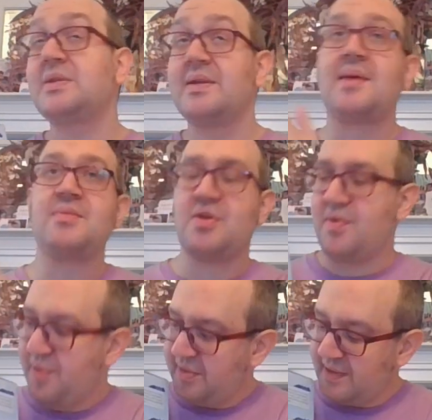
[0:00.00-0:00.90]
of the time you don't
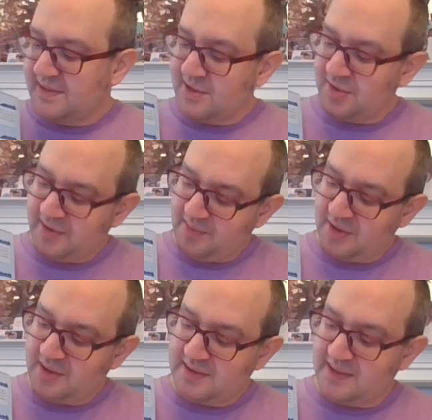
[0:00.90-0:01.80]
want to put residential
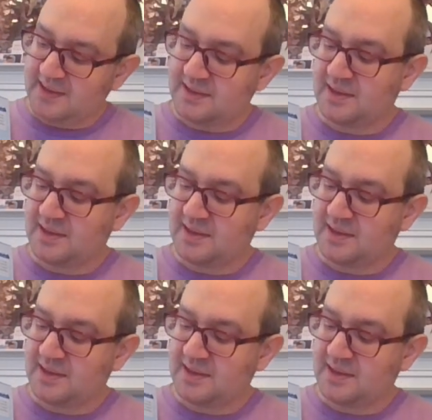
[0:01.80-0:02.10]
neighborhoods next